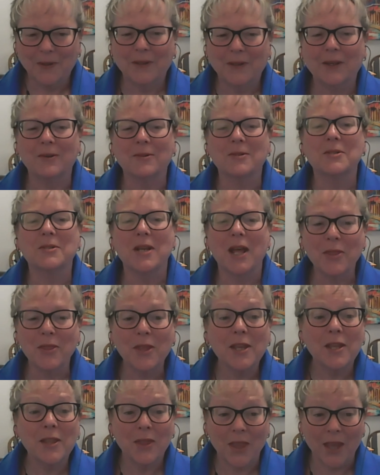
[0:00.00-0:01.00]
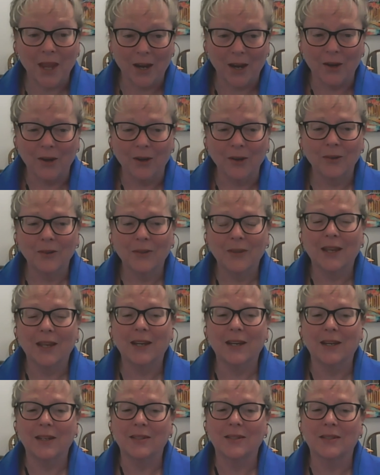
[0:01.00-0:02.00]
there's nothing there that
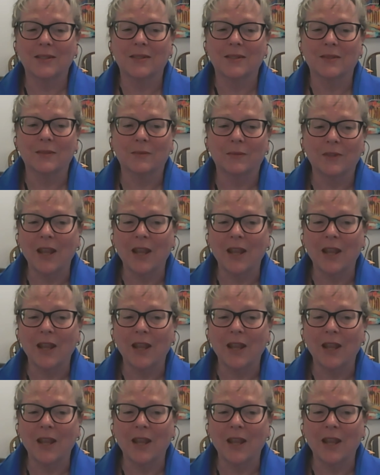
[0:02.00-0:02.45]
is